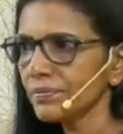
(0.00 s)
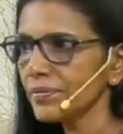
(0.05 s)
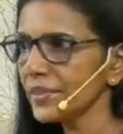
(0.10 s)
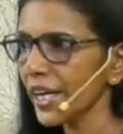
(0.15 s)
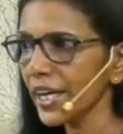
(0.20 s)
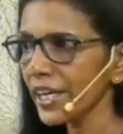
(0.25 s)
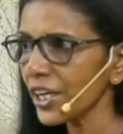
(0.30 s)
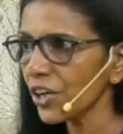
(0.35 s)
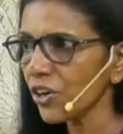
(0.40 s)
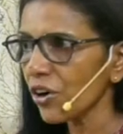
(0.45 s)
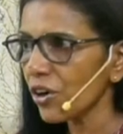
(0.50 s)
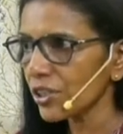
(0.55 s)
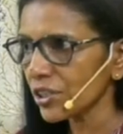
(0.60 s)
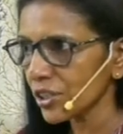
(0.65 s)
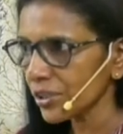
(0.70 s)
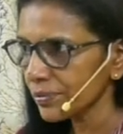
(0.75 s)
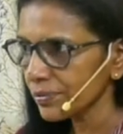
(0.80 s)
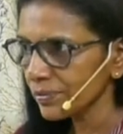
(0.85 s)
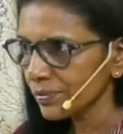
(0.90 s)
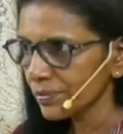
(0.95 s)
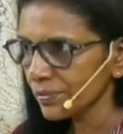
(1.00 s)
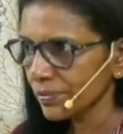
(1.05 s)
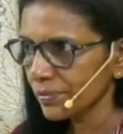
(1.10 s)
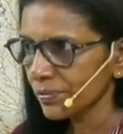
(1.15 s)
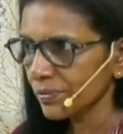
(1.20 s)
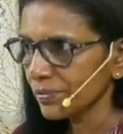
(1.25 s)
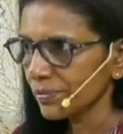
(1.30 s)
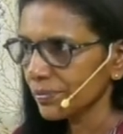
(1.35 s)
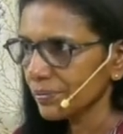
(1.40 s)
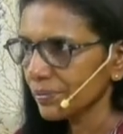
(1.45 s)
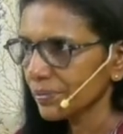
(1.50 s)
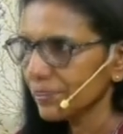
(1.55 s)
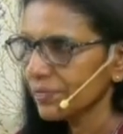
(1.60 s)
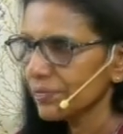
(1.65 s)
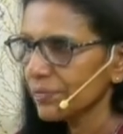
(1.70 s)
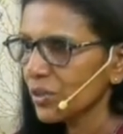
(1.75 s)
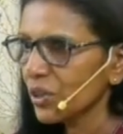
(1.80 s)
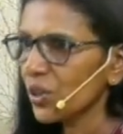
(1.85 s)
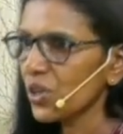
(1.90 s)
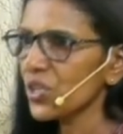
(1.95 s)
They cannot.
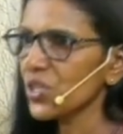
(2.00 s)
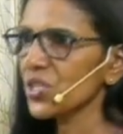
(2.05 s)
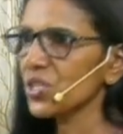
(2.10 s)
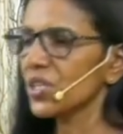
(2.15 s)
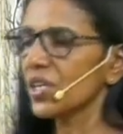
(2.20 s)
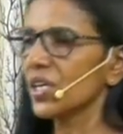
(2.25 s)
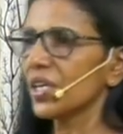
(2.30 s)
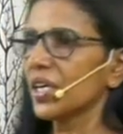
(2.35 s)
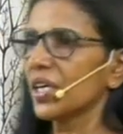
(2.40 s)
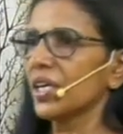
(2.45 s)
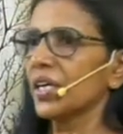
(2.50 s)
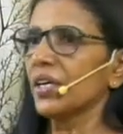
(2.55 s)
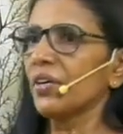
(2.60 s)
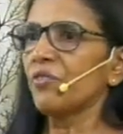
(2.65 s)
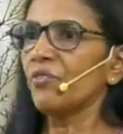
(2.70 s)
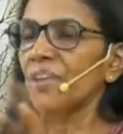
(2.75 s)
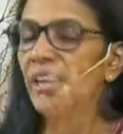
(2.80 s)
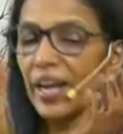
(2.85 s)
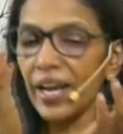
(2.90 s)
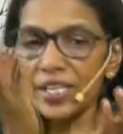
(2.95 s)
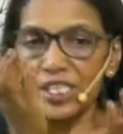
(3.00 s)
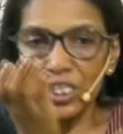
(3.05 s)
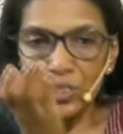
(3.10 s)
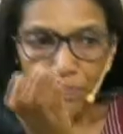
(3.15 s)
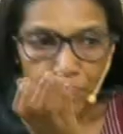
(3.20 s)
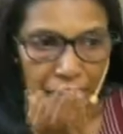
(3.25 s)
Because we as